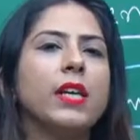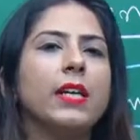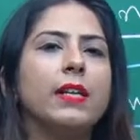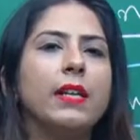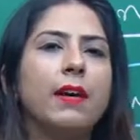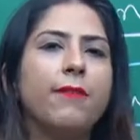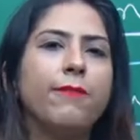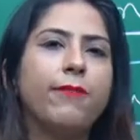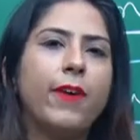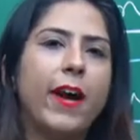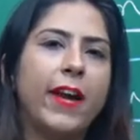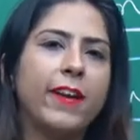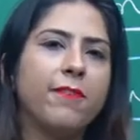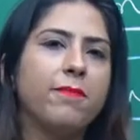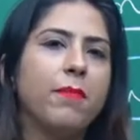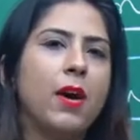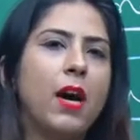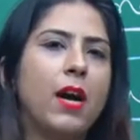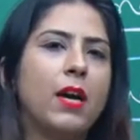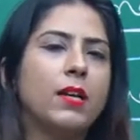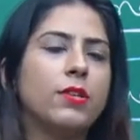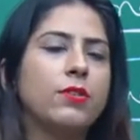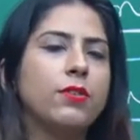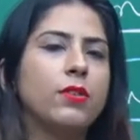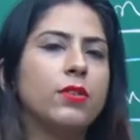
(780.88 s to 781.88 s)
in the 5
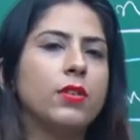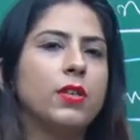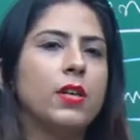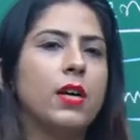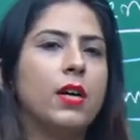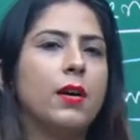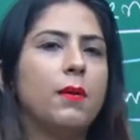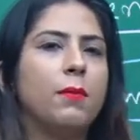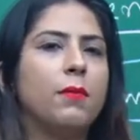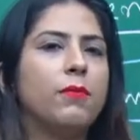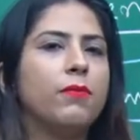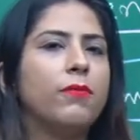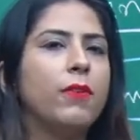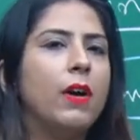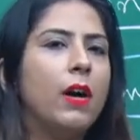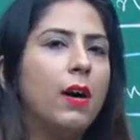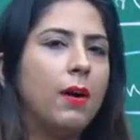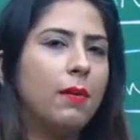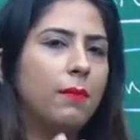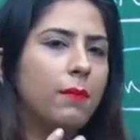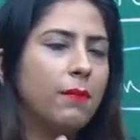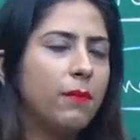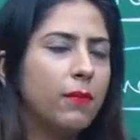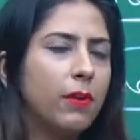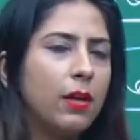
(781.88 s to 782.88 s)
marks or the
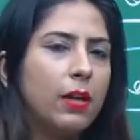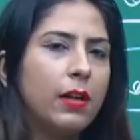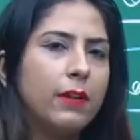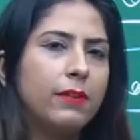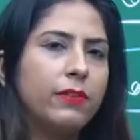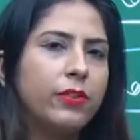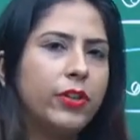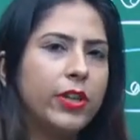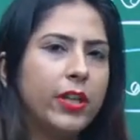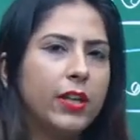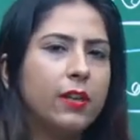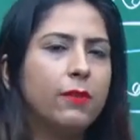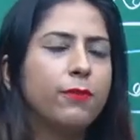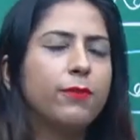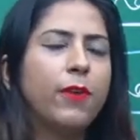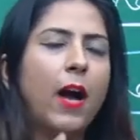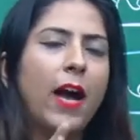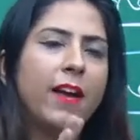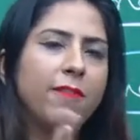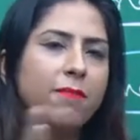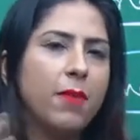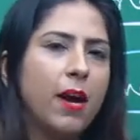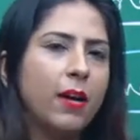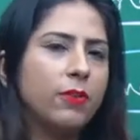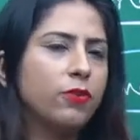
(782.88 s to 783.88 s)

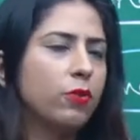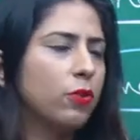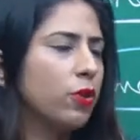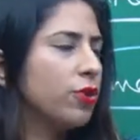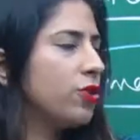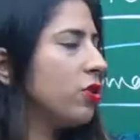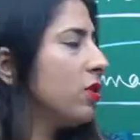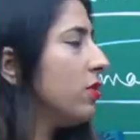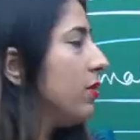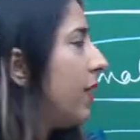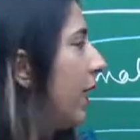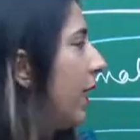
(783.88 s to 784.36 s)
5 marks question,